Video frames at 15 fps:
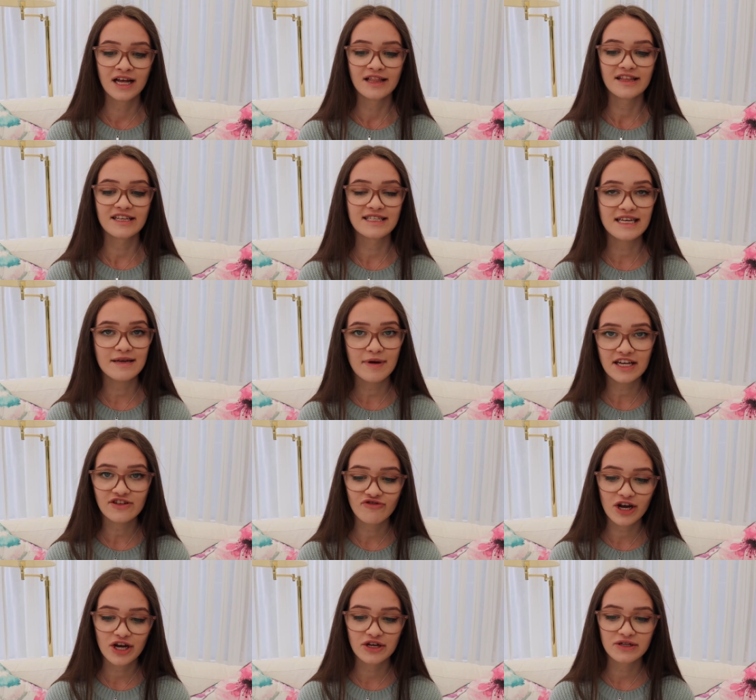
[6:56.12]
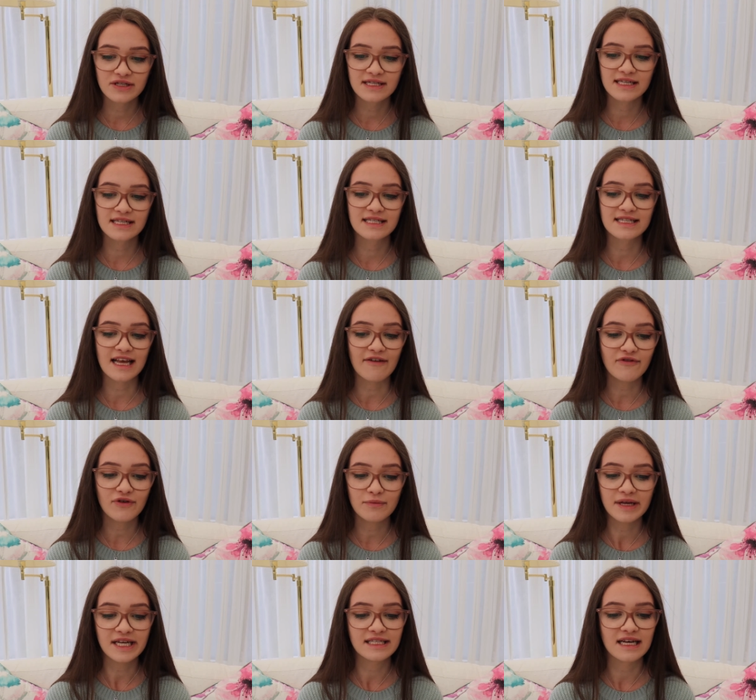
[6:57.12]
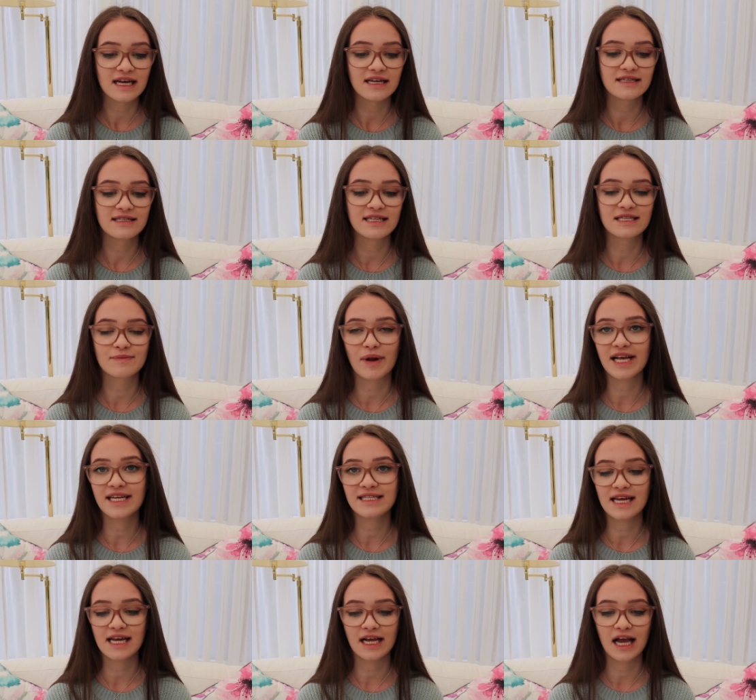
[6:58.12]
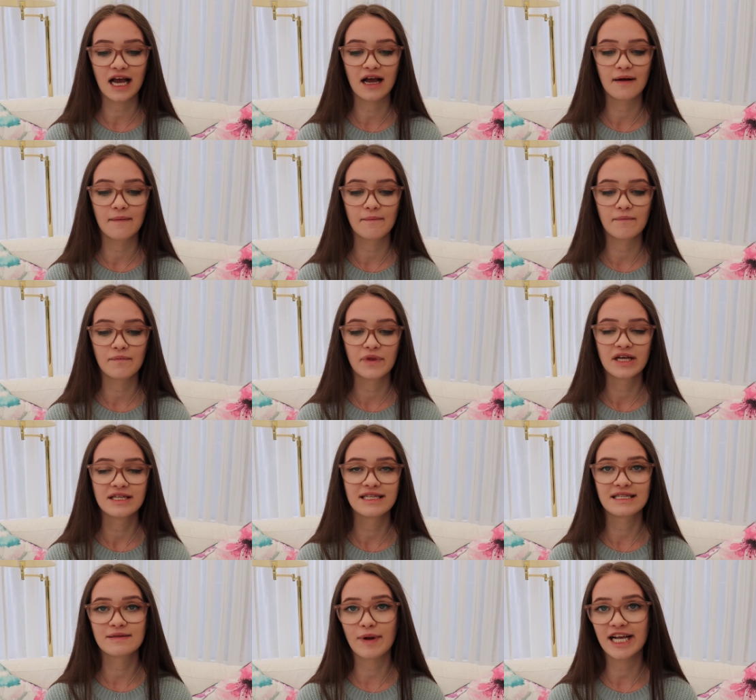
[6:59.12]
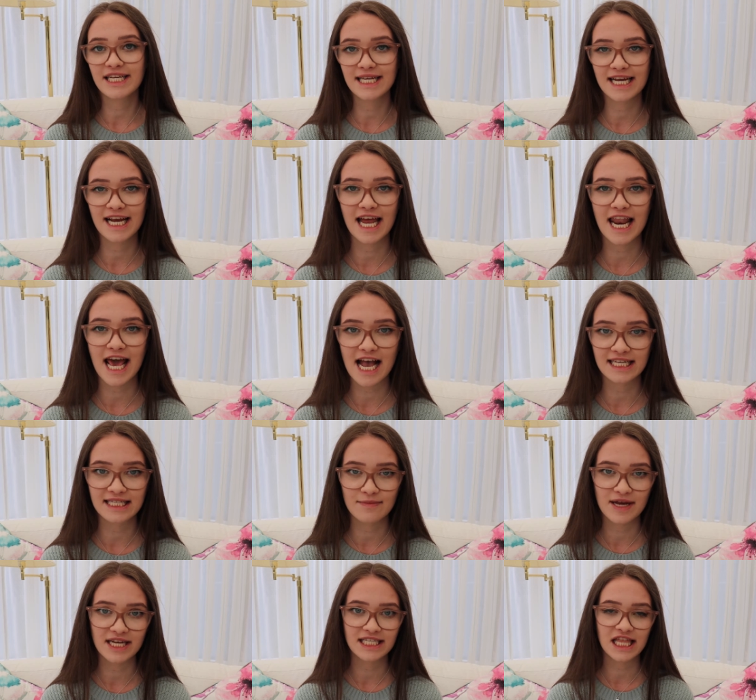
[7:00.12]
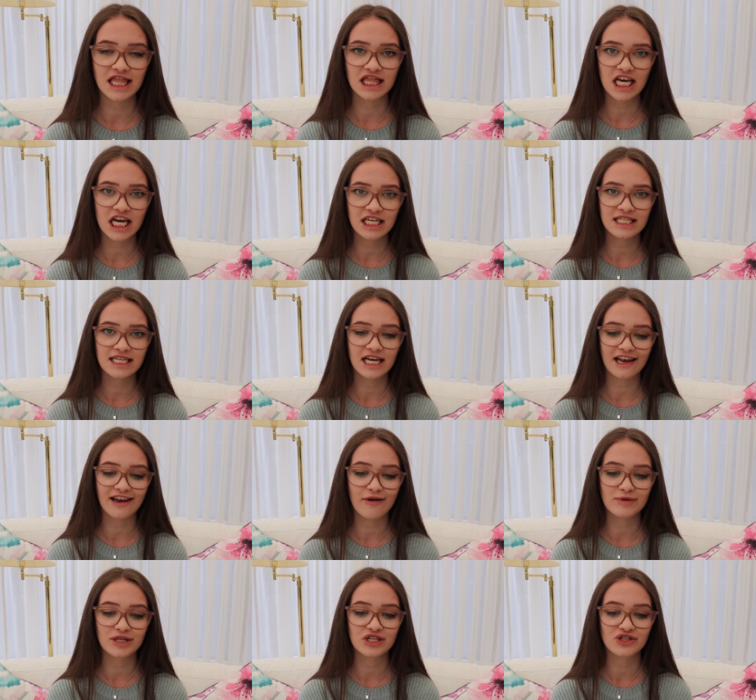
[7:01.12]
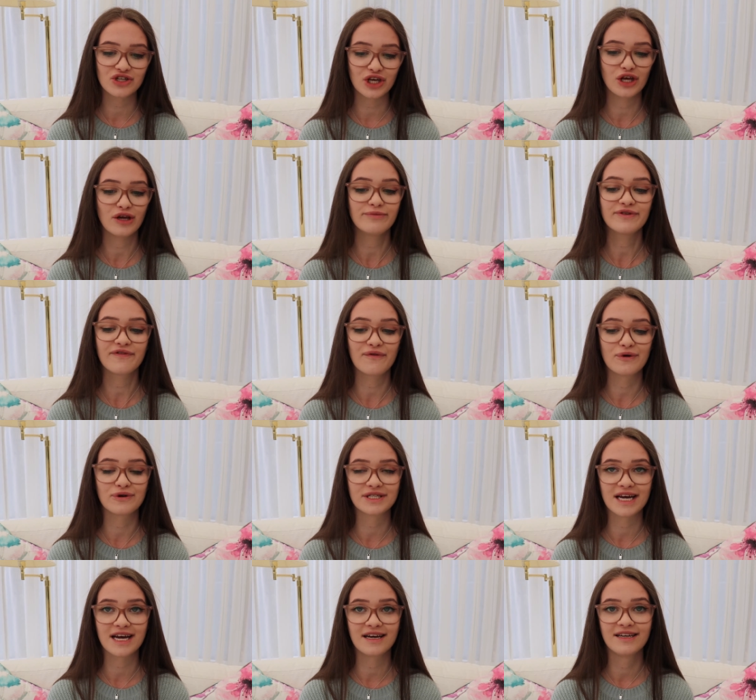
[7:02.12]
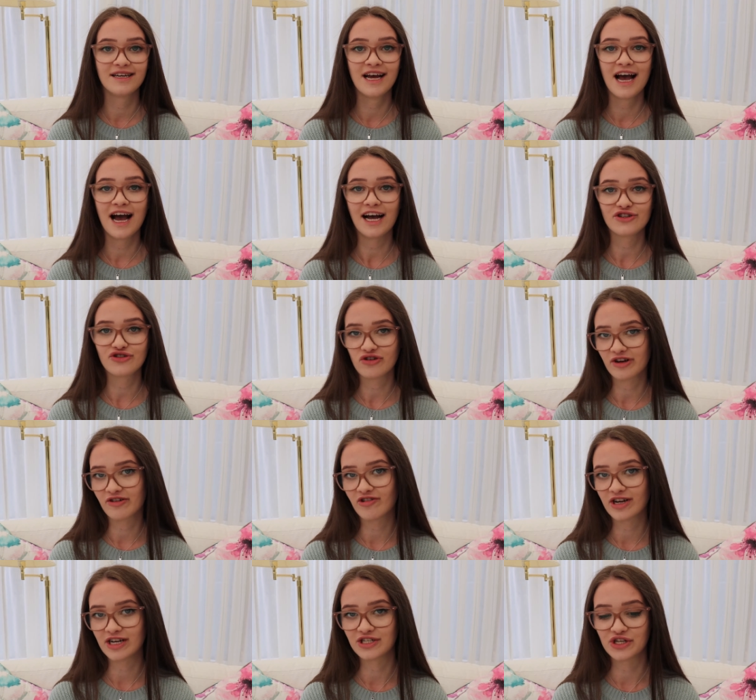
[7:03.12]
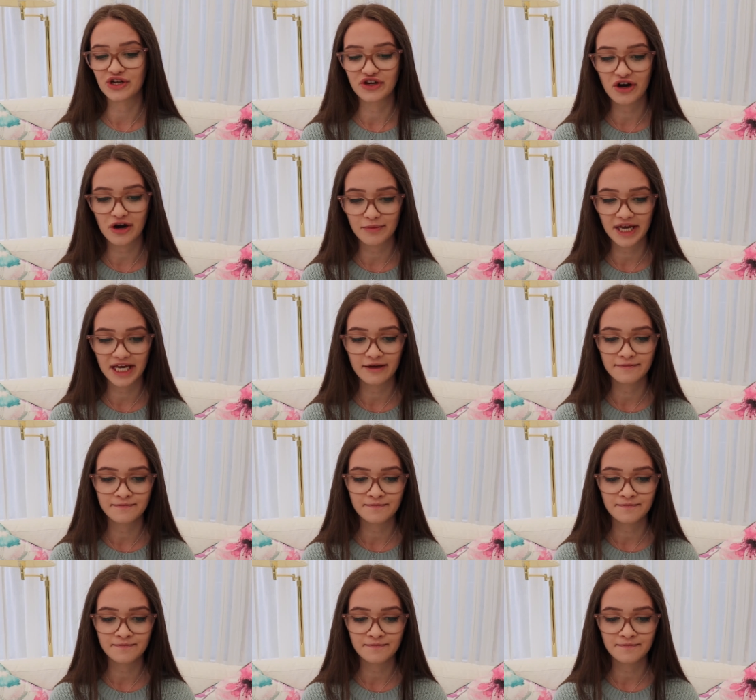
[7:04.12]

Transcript: The seabed rose several metres, displacing, displacing an estimated thirty kilometres cubed of water and triggering a tsunami.